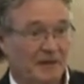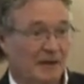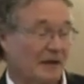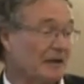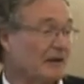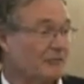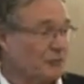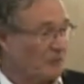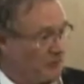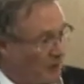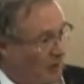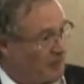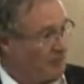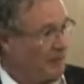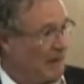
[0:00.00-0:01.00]
I'd love to have
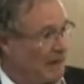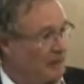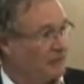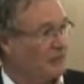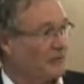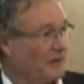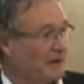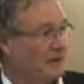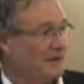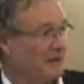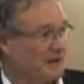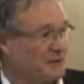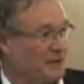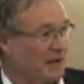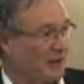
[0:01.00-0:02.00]
gotten paid for that
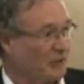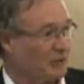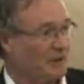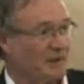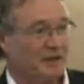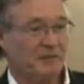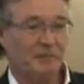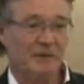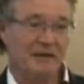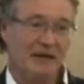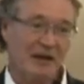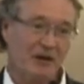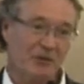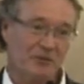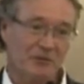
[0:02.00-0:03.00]
as a health link, but
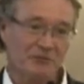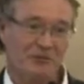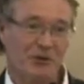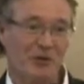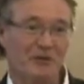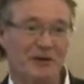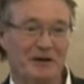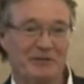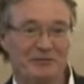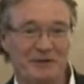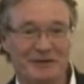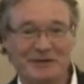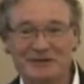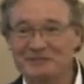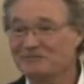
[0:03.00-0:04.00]
now we're already
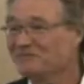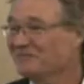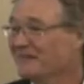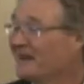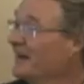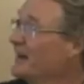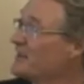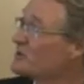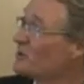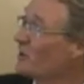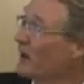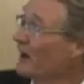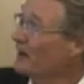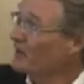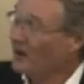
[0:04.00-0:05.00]
funded.
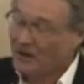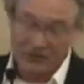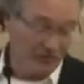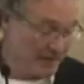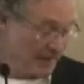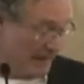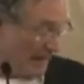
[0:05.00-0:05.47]
So I thought I would